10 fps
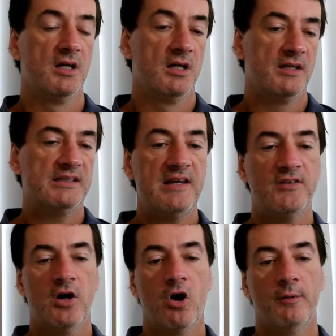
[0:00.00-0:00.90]
Stephen
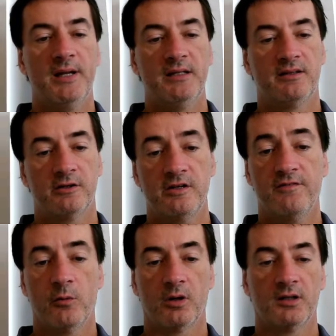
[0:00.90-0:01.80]
Harmon,
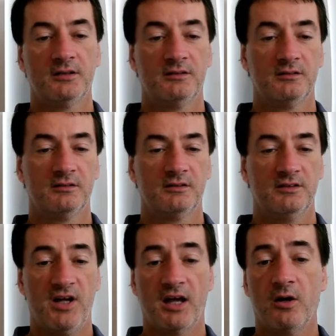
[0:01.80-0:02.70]
34,
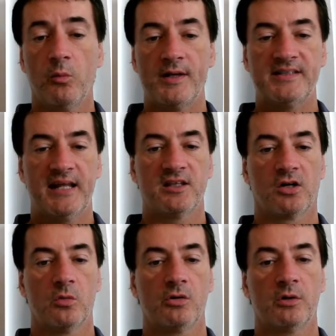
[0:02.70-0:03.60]
died on Wednesday at the
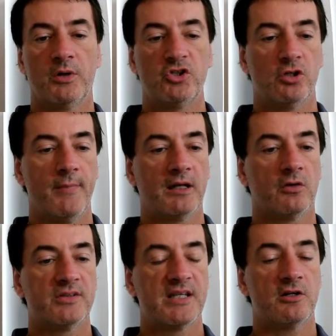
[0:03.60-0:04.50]
Corona Regional
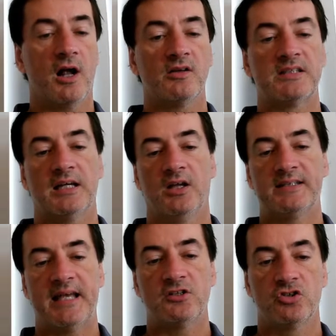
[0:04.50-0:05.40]
Medical Center outside Los
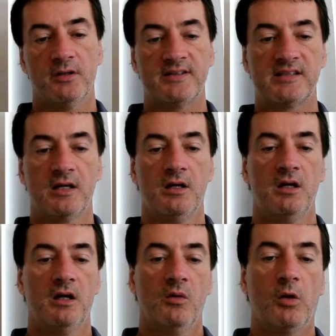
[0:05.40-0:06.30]
Angeles,
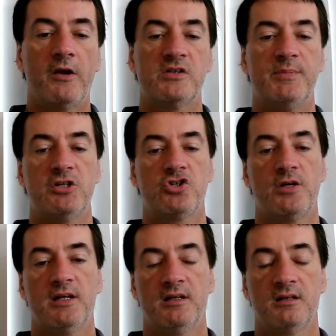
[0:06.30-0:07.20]
where he was being
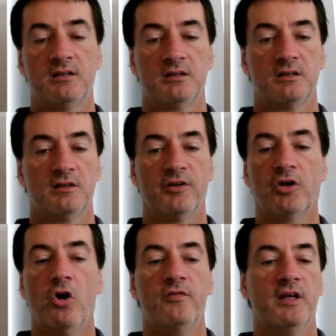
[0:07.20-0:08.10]
treated for
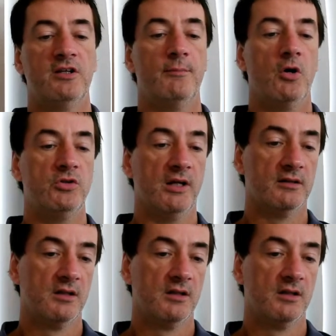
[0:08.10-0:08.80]
COVID and pneumonia.